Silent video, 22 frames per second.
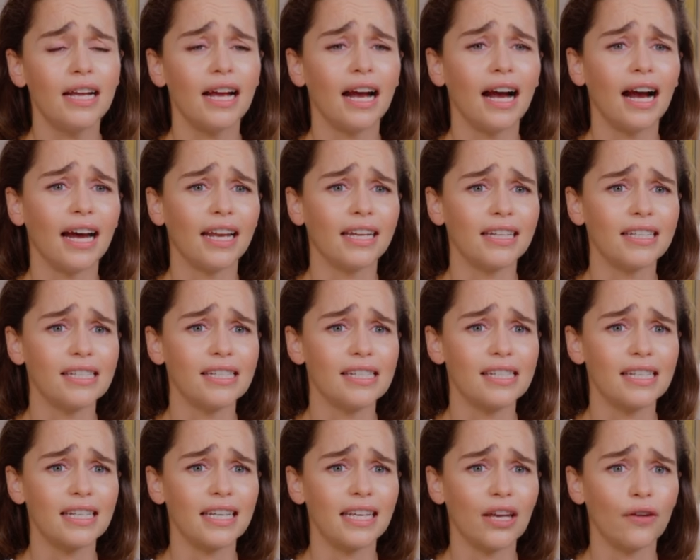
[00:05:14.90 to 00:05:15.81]
And
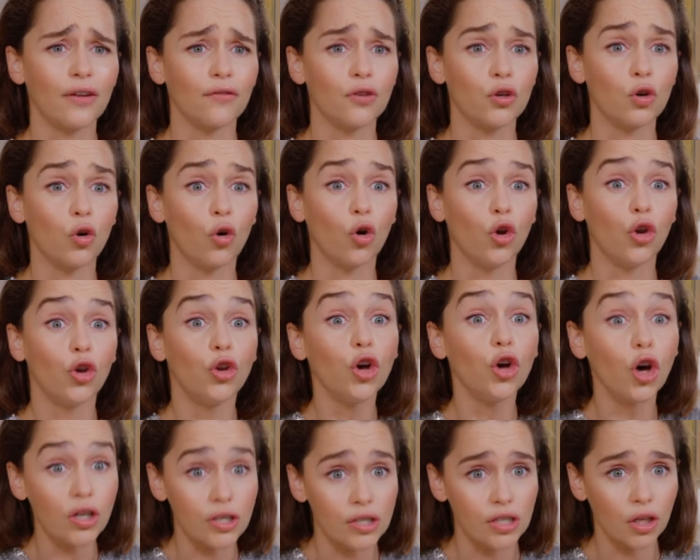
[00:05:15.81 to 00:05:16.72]
if you're
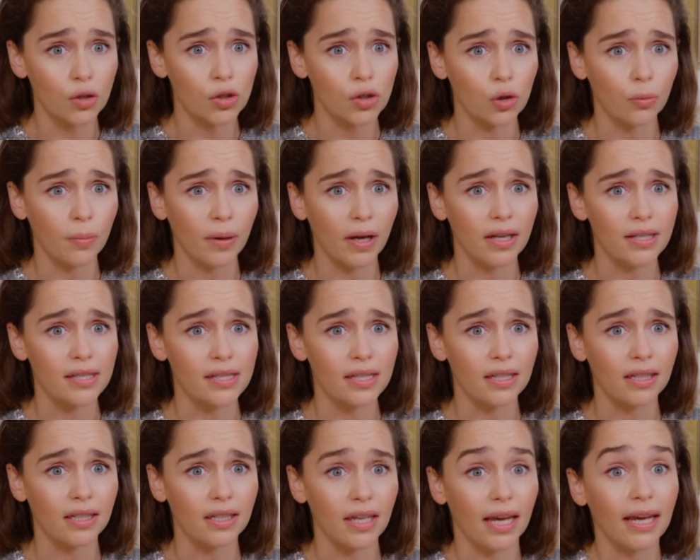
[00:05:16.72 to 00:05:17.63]
not a social person,